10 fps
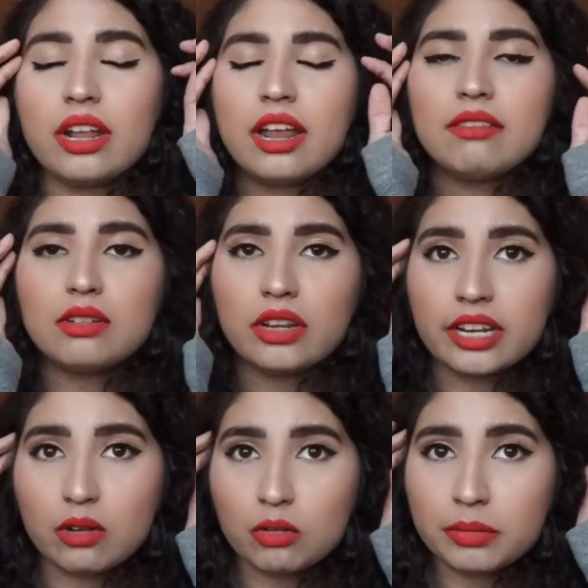Like, I feel
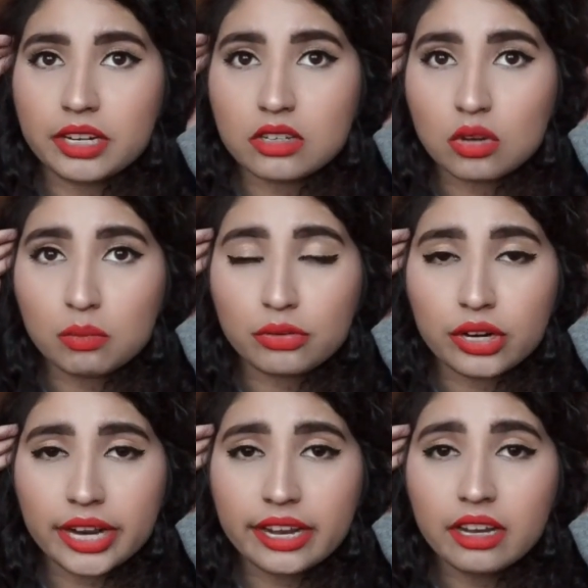like it would be so
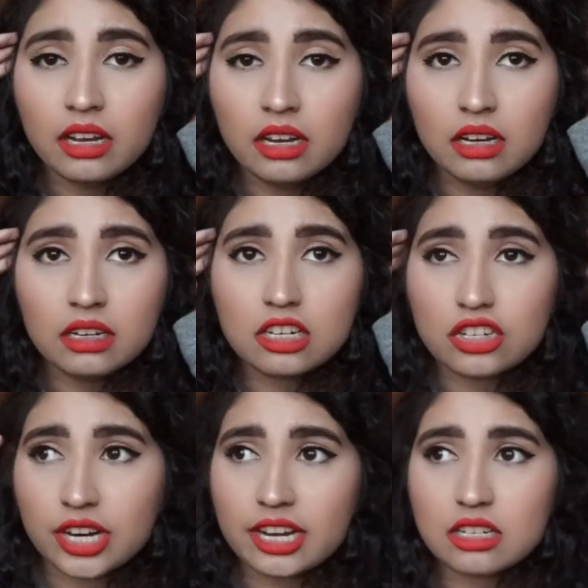pretty because
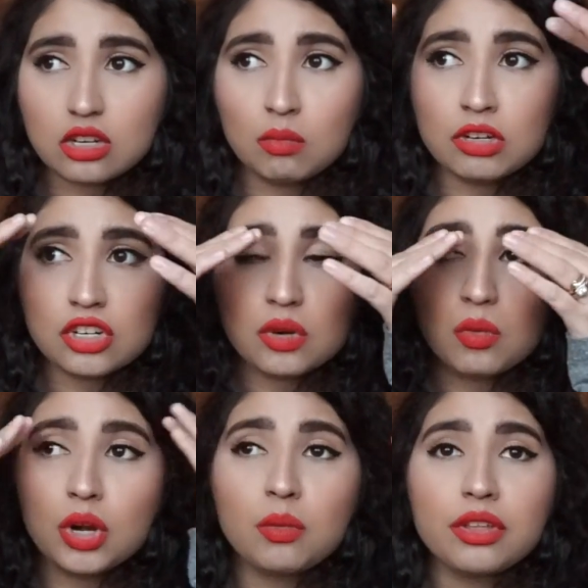she has so much to
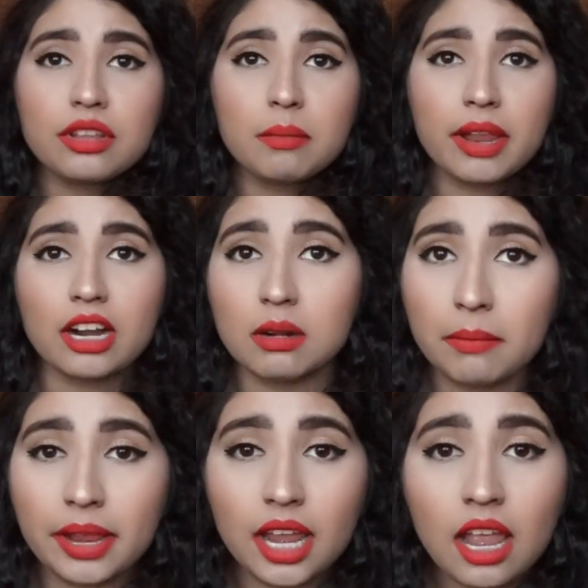work with compared to
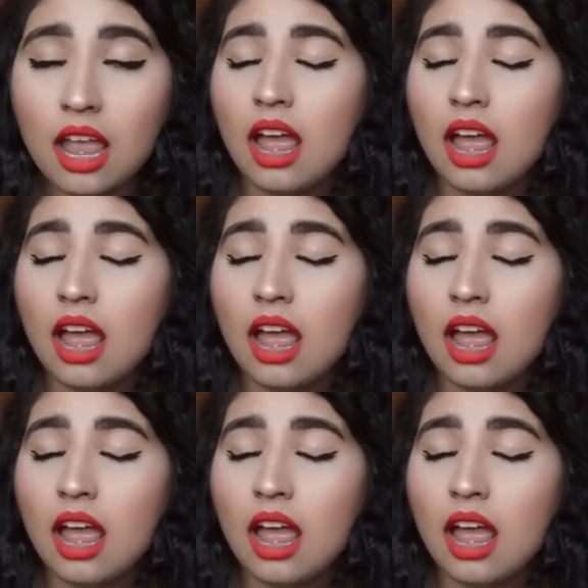me.